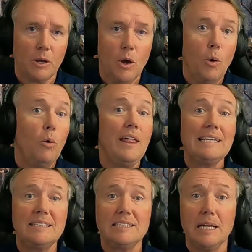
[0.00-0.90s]
Well,
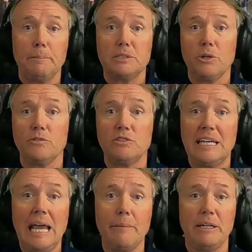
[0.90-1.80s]
that's this episode of
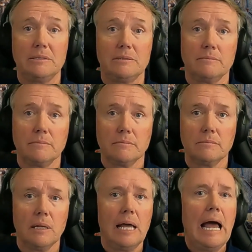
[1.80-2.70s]
Scammies.
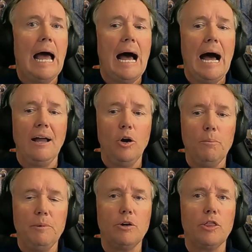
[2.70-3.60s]
I
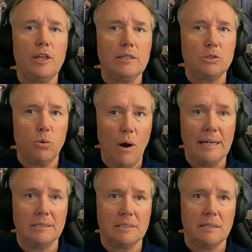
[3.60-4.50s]
hope you'll think
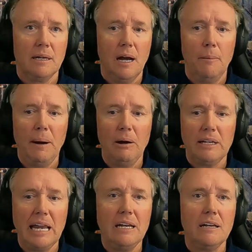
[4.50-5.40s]
twice about
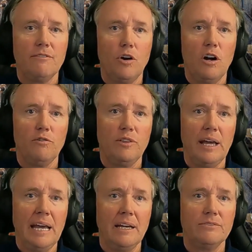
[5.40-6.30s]
getting involved with
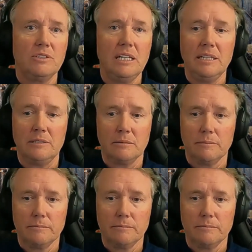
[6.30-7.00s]
NFTs.